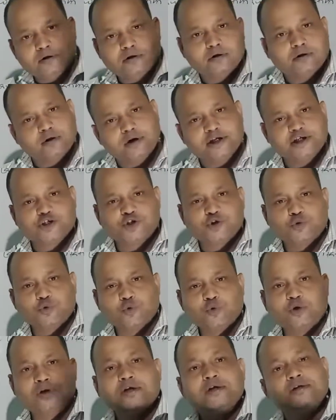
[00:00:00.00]
a
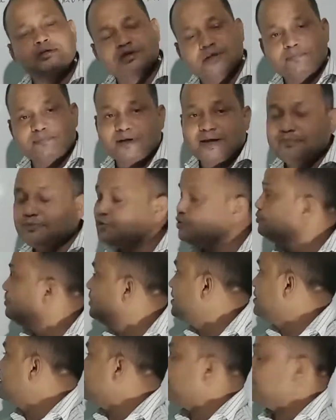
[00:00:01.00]
stone, sometimes you
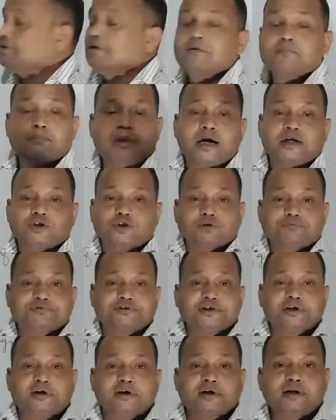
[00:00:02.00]
may take mass of
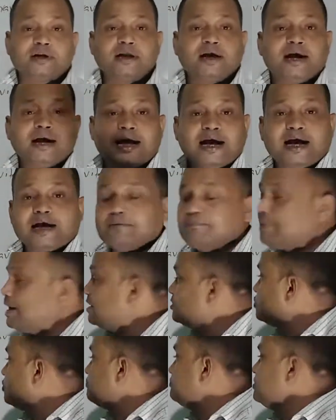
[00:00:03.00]
sun and
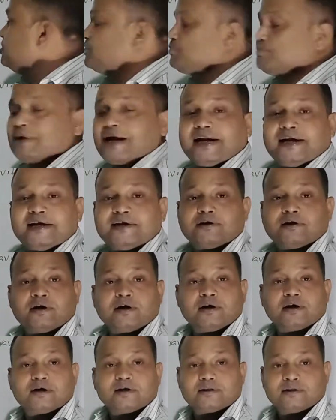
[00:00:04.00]
mass of this planet
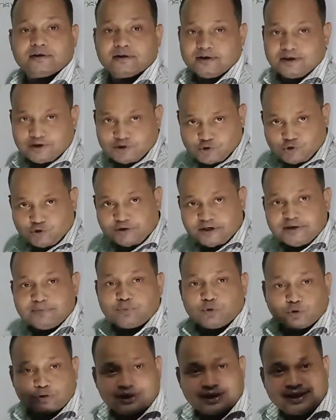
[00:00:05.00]
earth. So in
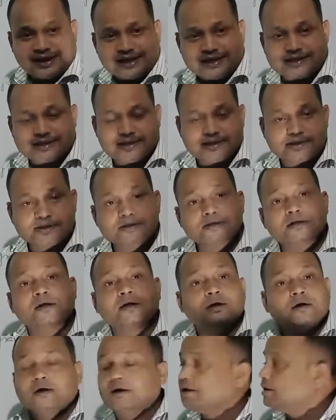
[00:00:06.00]
both the cases
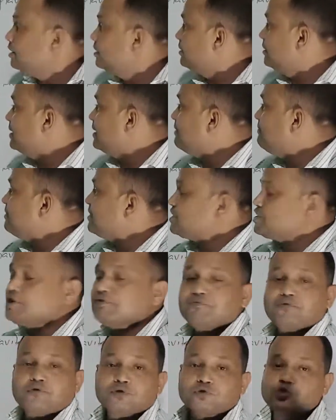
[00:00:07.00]
the gravitational
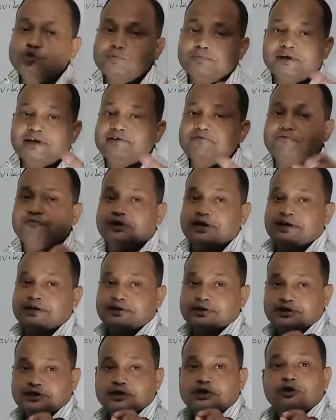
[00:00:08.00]
force will be
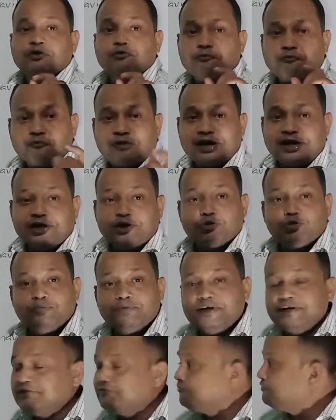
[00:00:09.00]
different. Why it will be
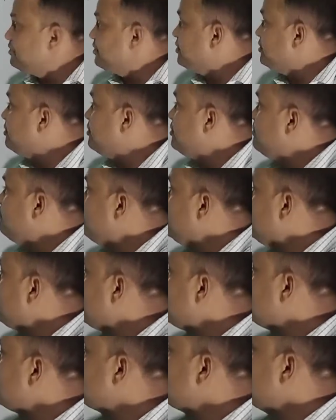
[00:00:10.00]
different?
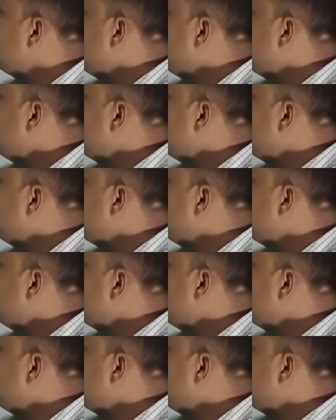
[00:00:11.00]
Because